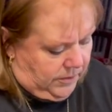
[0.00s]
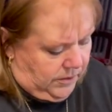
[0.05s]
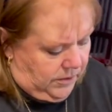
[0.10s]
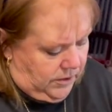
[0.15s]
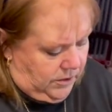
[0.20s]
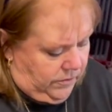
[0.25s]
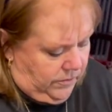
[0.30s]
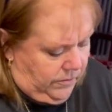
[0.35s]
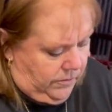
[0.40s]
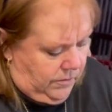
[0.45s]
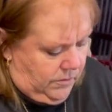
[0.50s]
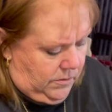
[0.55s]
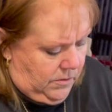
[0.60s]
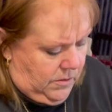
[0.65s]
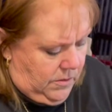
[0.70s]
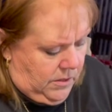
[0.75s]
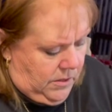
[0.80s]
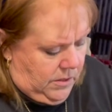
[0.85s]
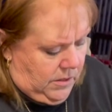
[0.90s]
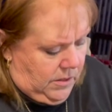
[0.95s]
here,
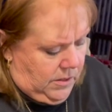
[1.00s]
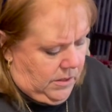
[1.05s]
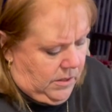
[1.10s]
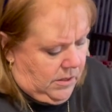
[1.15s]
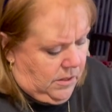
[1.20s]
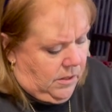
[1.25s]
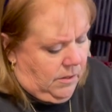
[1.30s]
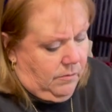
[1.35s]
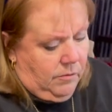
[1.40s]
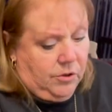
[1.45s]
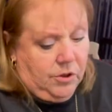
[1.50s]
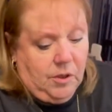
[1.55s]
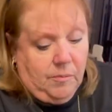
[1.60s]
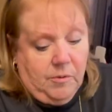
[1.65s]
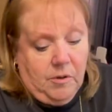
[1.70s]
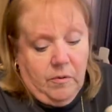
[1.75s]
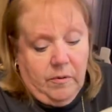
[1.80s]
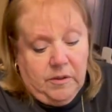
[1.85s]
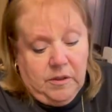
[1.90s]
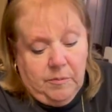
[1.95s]
which I'm
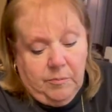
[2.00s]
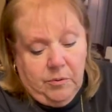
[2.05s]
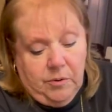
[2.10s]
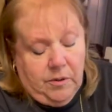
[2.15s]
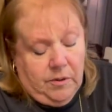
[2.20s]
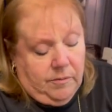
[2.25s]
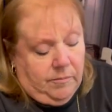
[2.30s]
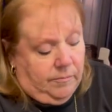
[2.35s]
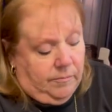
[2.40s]
going to put in.